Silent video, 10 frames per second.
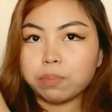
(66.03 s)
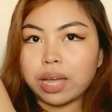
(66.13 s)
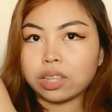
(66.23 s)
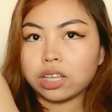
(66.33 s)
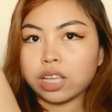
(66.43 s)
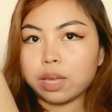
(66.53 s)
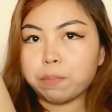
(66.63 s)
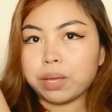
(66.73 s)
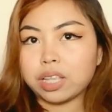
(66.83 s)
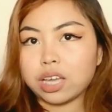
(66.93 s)
planning na
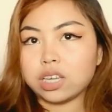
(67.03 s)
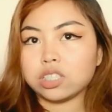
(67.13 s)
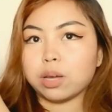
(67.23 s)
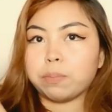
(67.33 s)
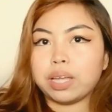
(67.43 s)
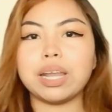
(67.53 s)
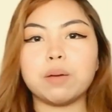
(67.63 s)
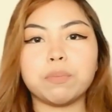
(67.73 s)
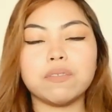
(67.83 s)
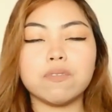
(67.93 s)
ipatahi siya.
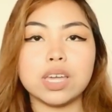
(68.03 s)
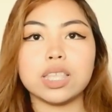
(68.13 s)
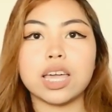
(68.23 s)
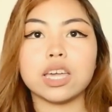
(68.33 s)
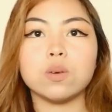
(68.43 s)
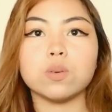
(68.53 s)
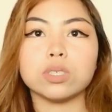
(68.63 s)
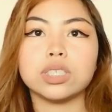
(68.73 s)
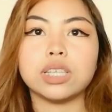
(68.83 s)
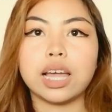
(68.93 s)
Parang pag-v-neck
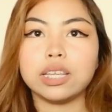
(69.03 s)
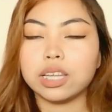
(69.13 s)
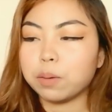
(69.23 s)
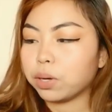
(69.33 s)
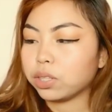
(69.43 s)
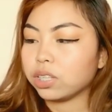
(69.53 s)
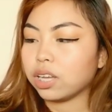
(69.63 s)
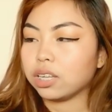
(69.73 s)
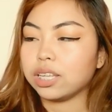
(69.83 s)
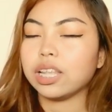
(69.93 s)
yung style niya na button
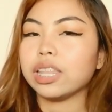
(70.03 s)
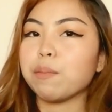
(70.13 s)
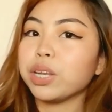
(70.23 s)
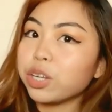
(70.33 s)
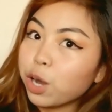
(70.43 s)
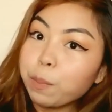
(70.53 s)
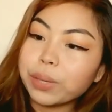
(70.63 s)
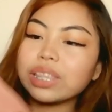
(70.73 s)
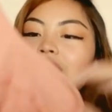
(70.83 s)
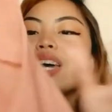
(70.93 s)
down. And then I'm gonna
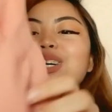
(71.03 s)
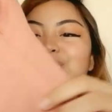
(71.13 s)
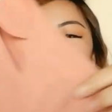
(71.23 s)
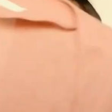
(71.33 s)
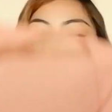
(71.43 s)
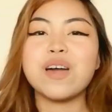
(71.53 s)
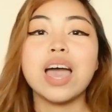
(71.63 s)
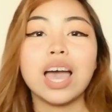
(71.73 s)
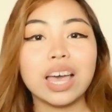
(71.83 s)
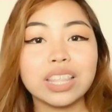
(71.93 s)
crop it. So,
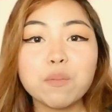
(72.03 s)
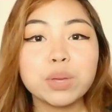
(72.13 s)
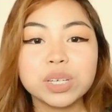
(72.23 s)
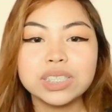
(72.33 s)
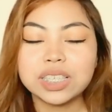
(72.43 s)
ang dami kong